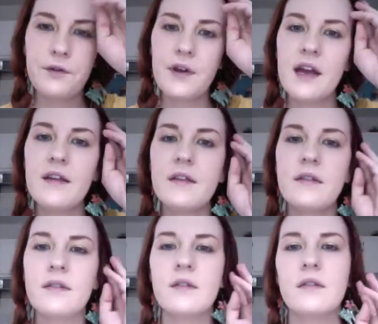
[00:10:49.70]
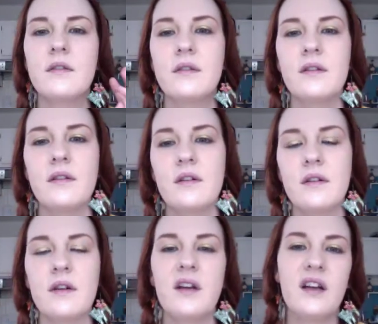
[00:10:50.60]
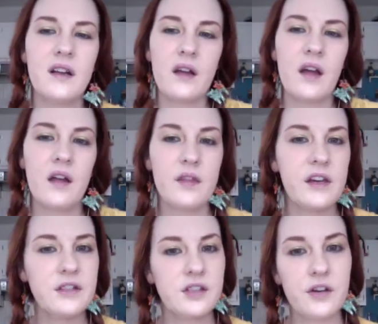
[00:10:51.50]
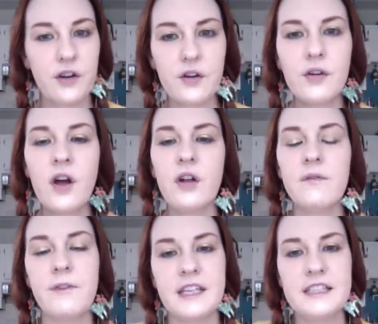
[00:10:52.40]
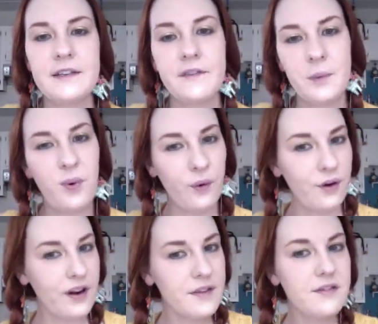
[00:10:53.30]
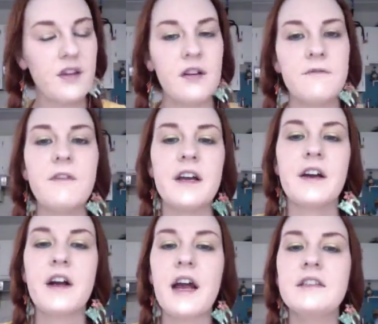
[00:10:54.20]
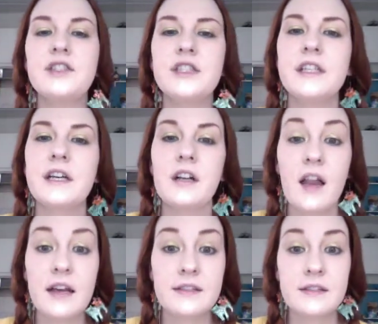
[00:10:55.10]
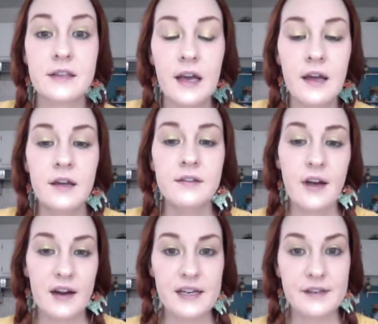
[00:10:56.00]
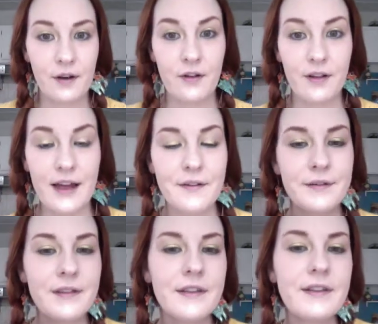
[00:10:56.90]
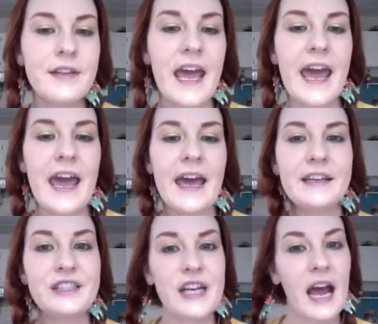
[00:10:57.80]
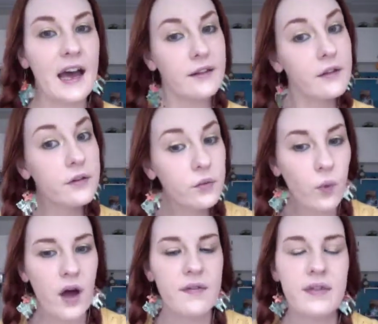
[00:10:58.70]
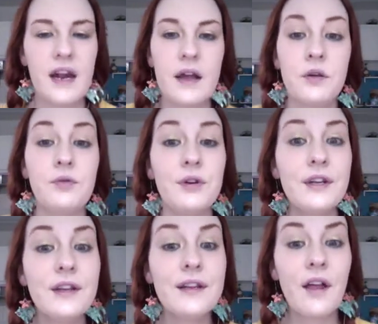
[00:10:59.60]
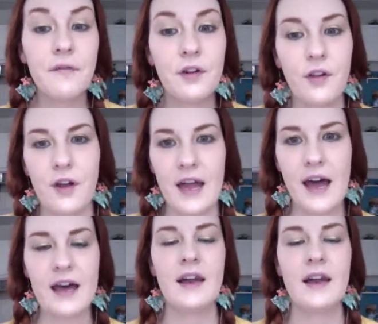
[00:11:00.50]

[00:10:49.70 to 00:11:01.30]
you guys there's a girl called Vixie Vaporis on Flickr, and she collects tiny dollhouses. And she had this one that I really loved to look at,